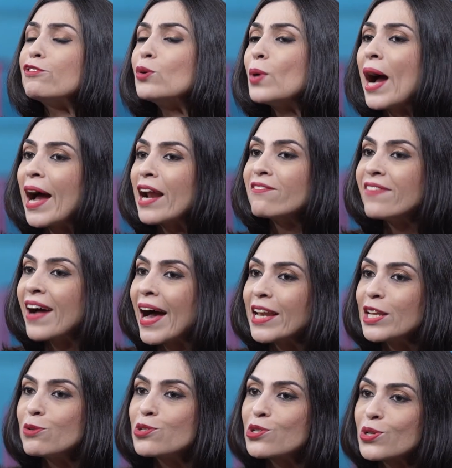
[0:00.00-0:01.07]
you add
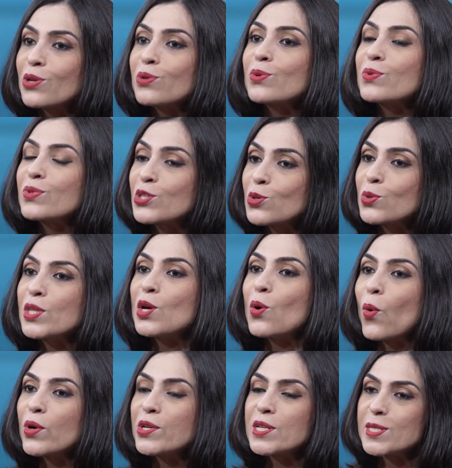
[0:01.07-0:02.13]
value to the
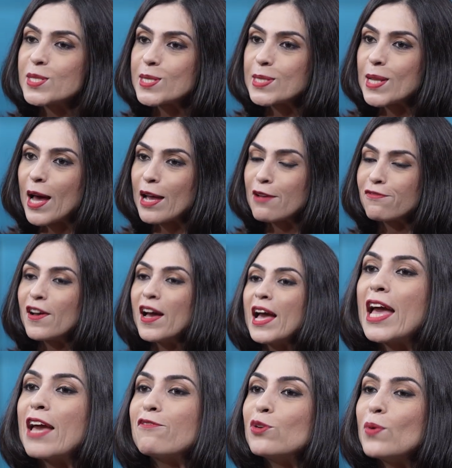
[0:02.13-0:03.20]
audience's life,
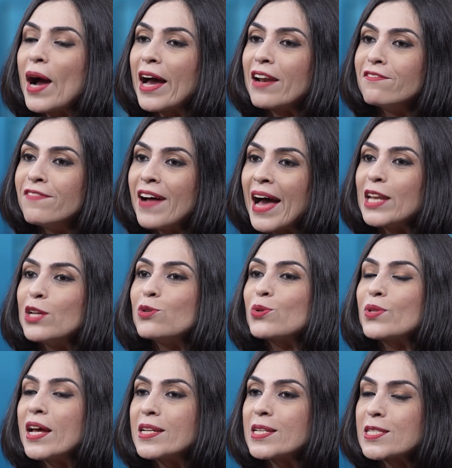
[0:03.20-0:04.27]
if you add value to
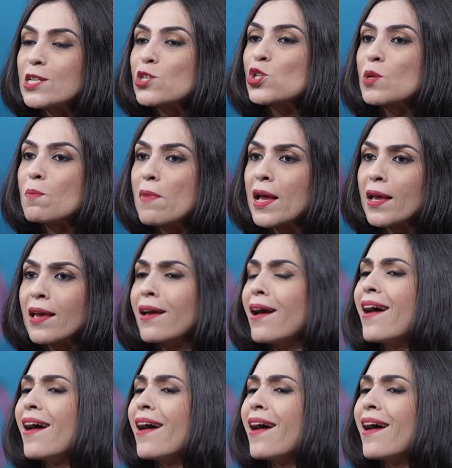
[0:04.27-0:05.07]
their decision making,